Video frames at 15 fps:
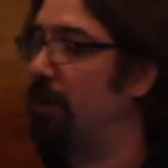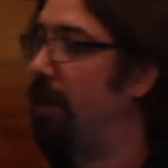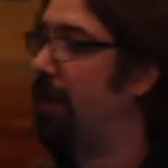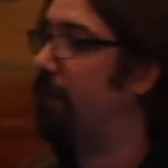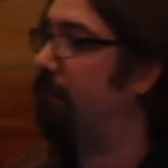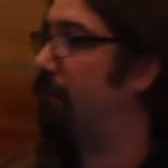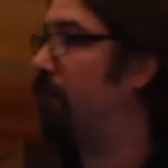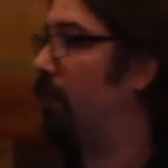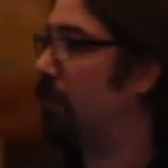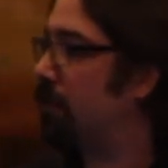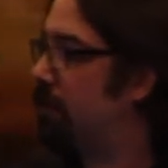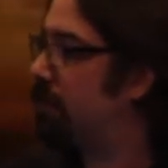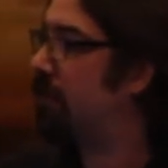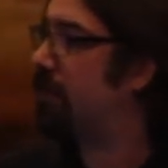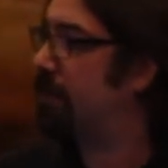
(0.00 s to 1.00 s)
right
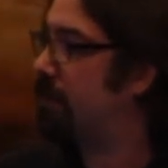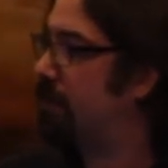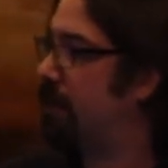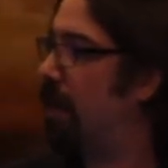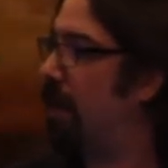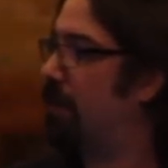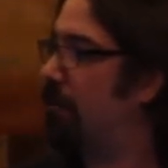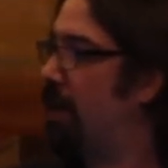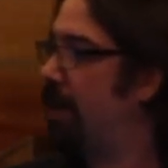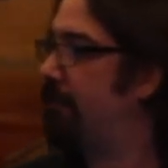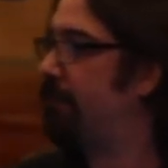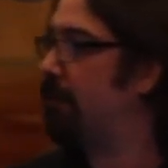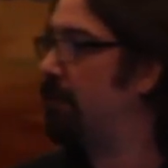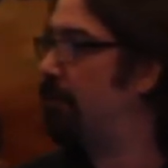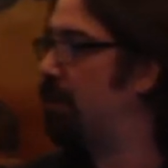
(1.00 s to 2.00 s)
or signed
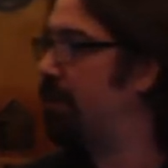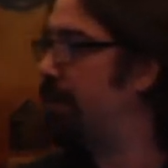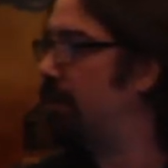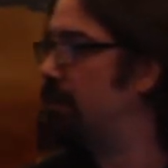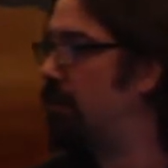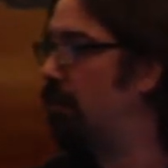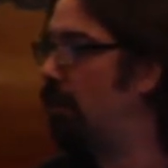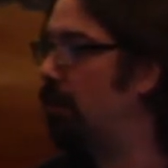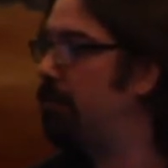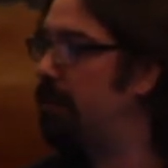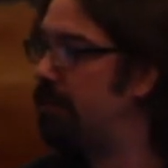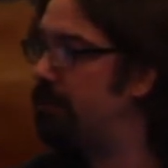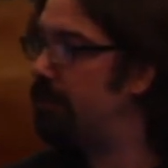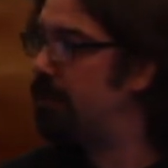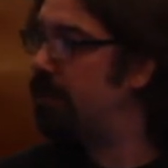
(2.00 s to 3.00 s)
right for a particular call,
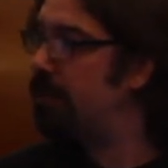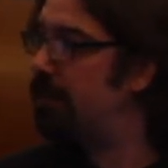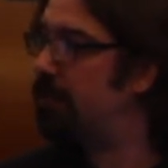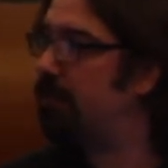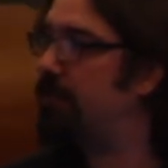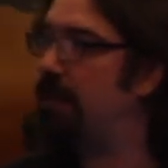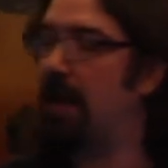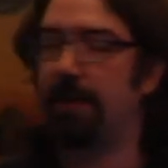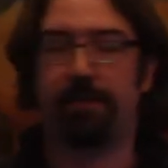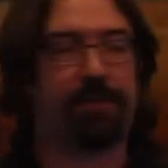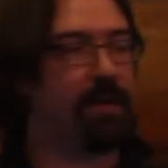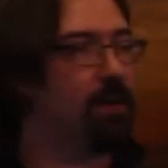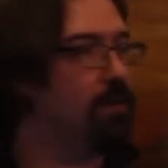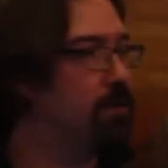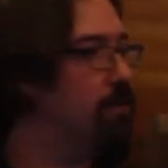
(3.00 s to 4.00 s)
but, but this is not
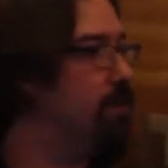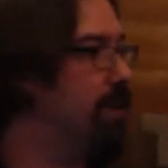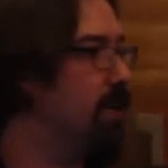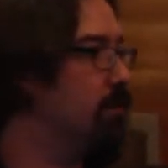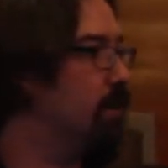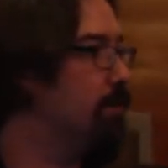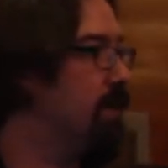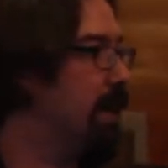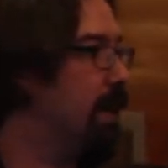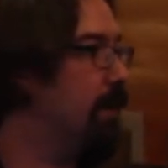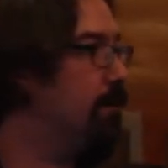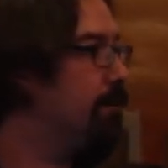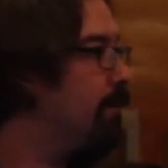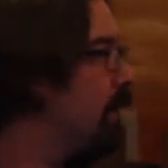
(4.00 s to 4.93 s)
ter too terribly bad.